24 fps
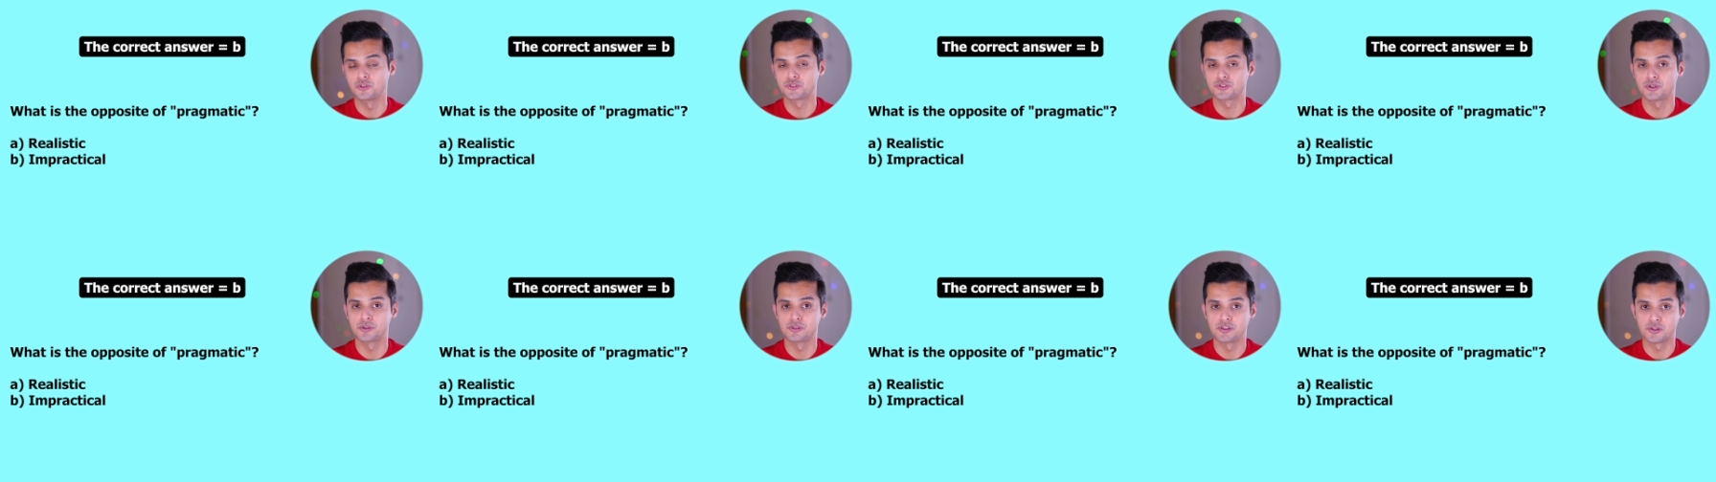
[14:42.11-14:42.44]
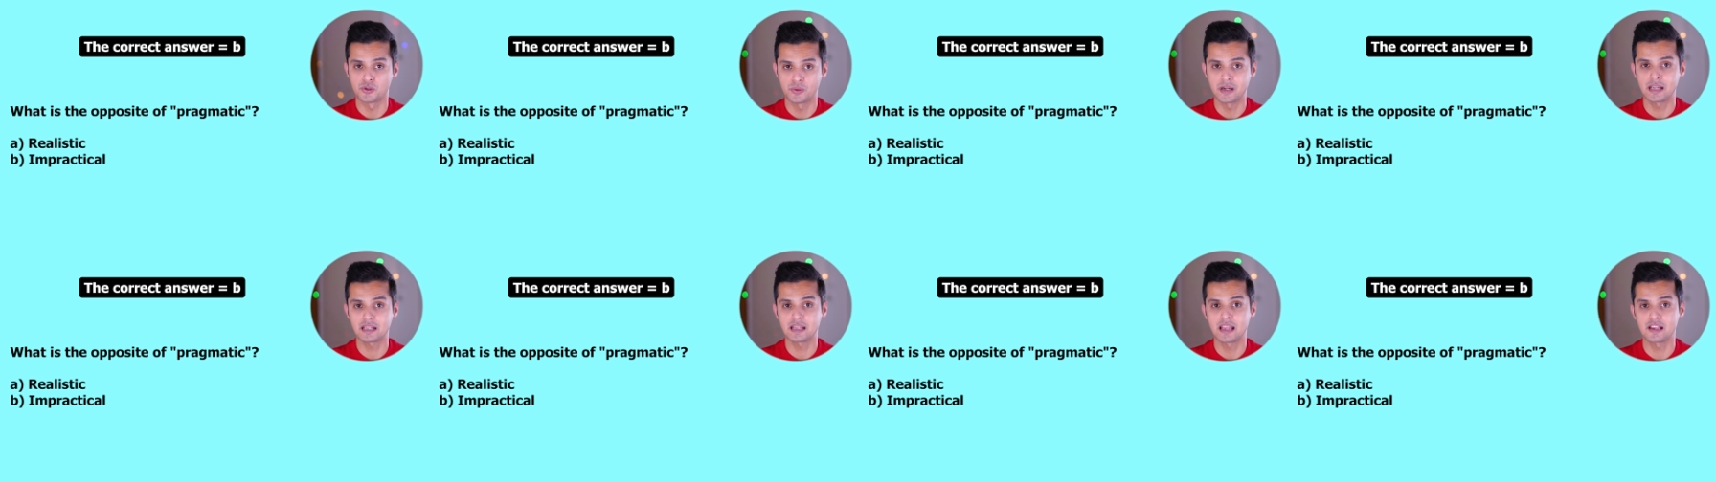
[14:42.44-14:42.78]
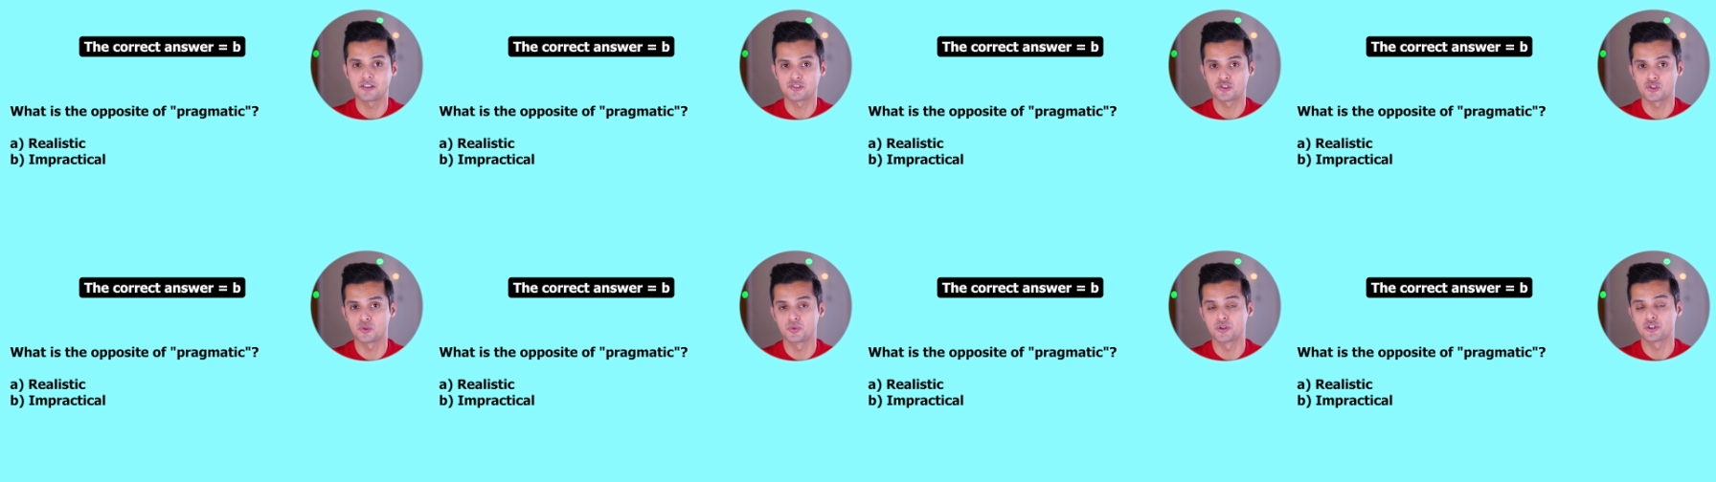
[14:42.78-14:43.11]
so the correct
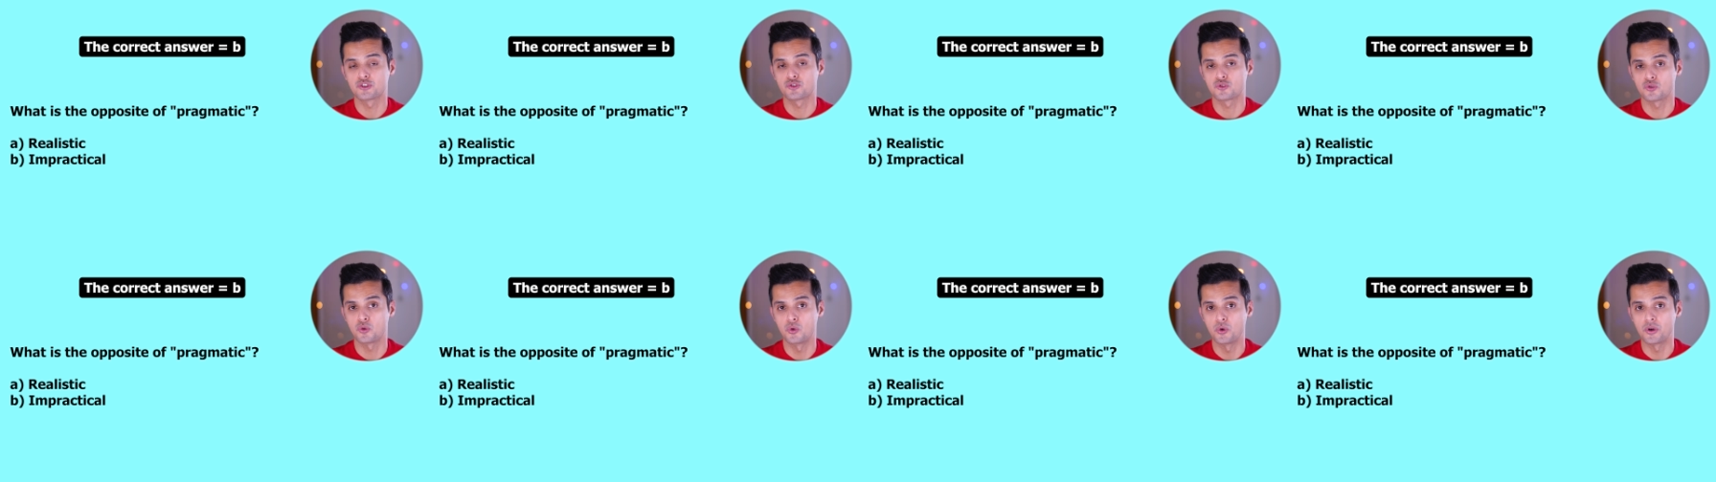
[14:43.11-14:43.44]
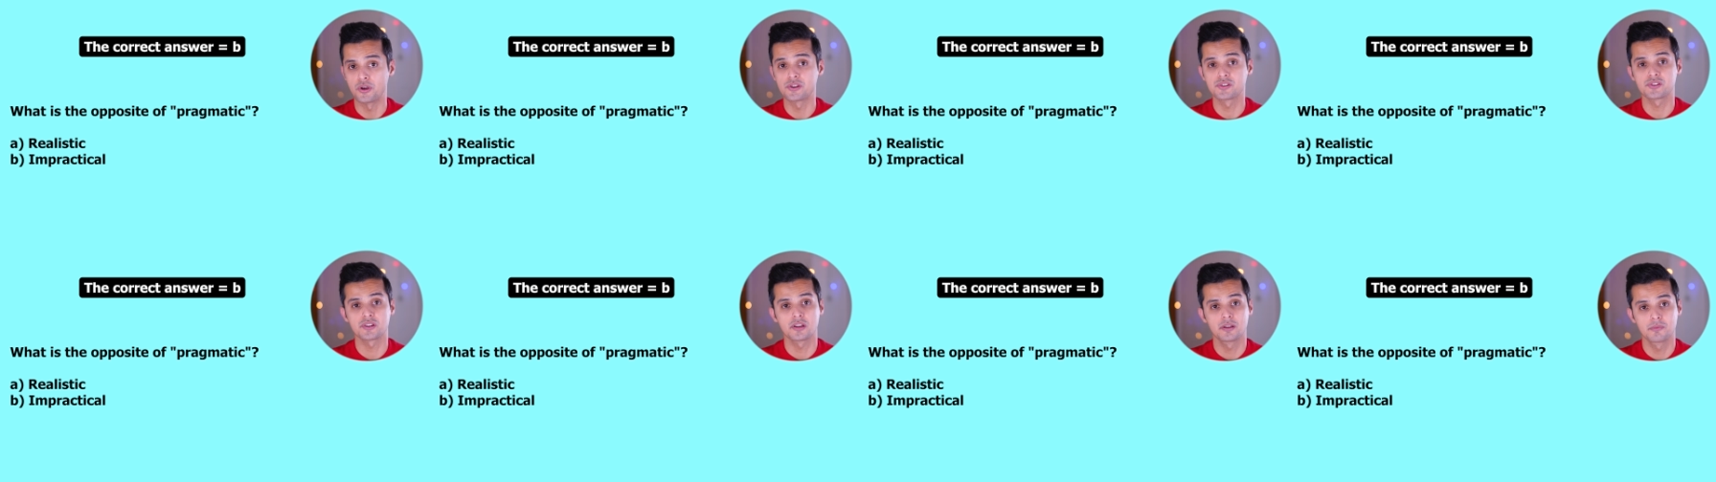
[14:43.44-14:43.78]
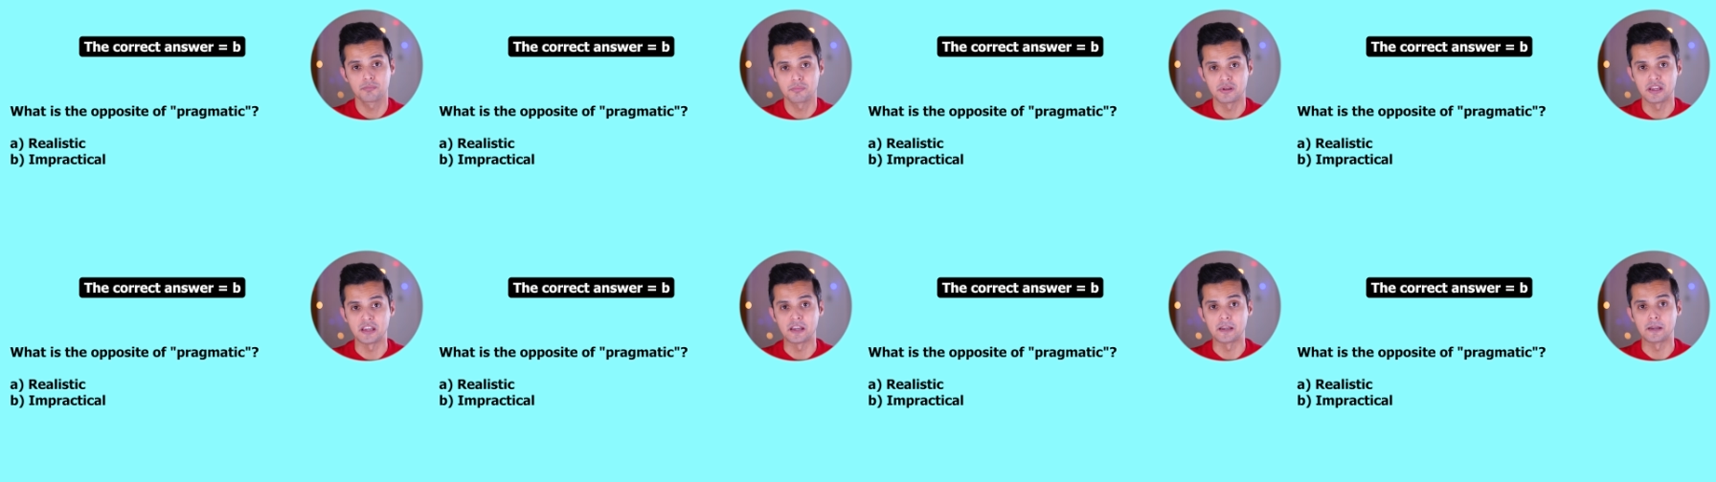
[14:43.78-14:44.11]
answer is choice
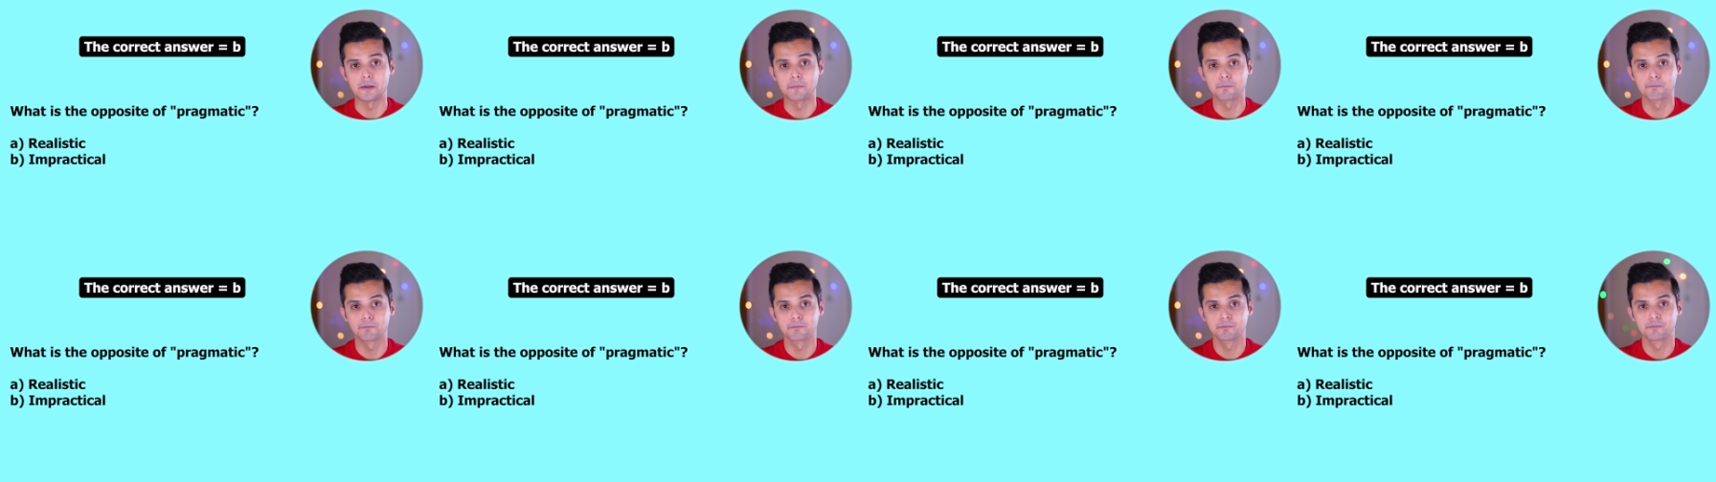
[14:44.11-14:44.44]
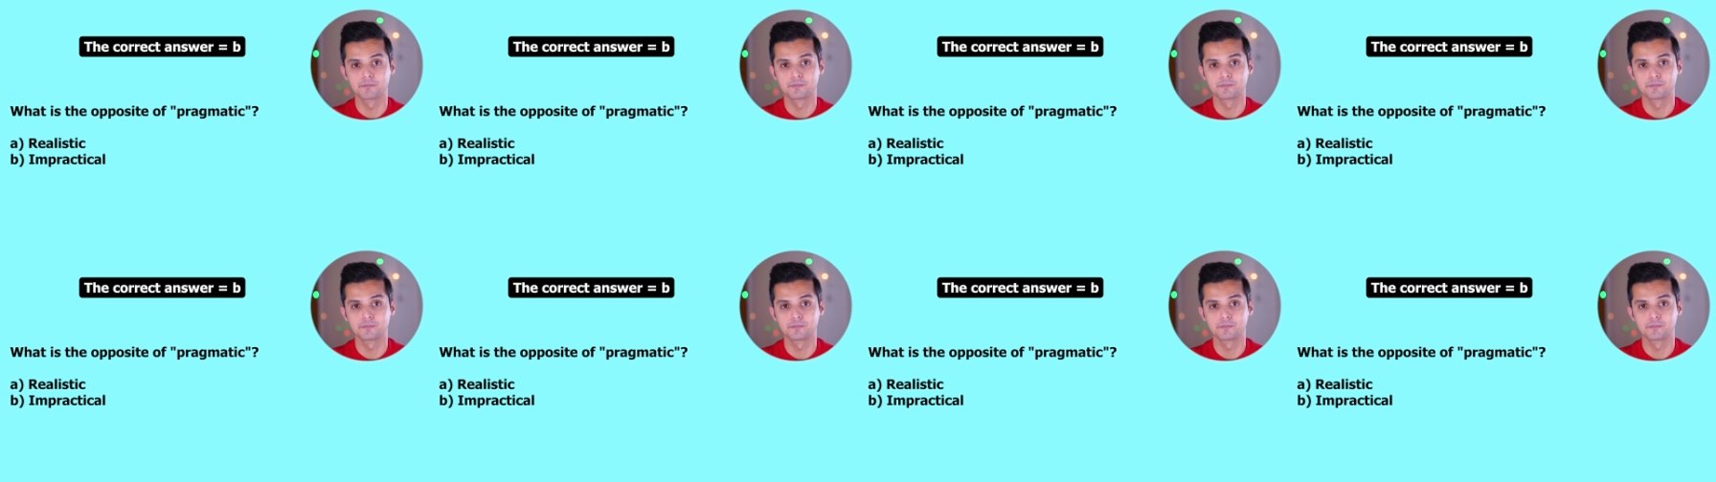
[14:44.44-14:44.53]
B.